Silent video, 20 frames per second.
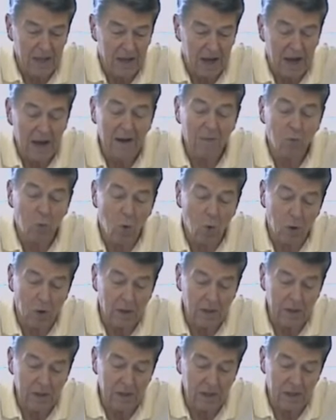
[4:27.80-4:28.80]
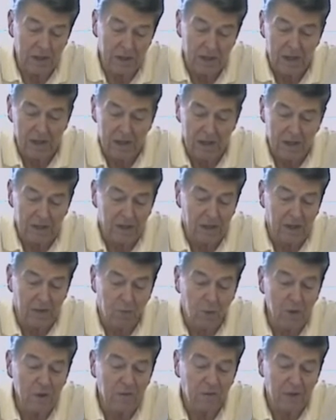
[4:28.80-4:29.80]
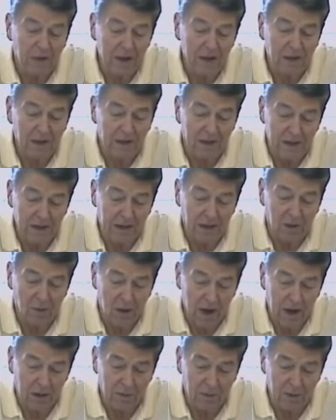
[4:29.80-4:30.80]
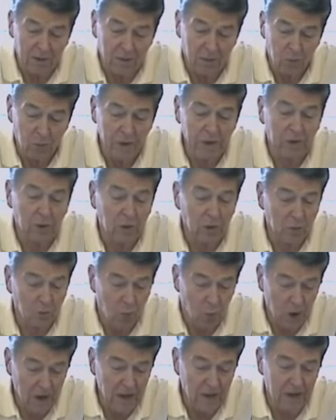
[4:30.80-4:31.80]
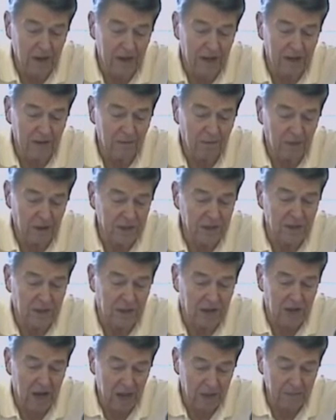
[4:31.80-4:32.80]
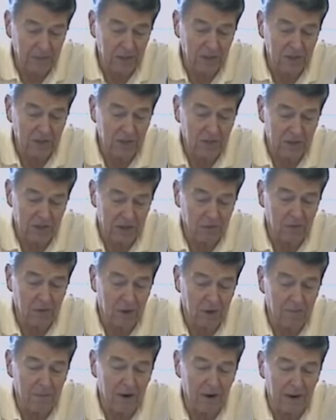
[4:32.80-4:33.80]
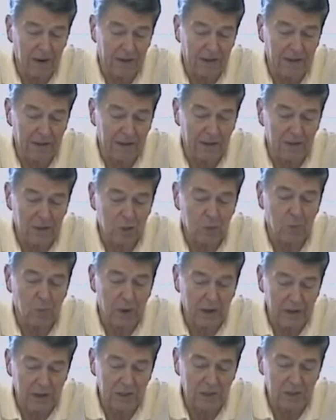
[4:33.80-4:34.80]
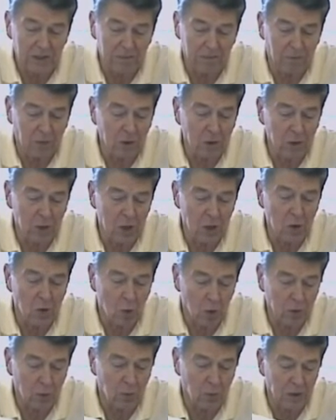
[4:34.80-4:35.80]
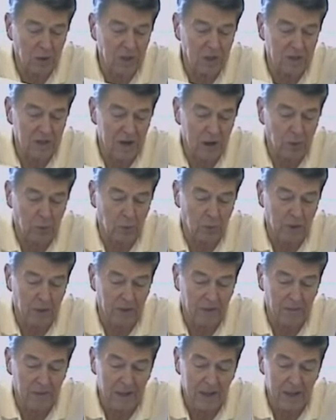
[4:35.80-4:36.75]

I've warned that if we fail in Nicaragua, we could one day face a communist Central America spreading subversion northward and southward.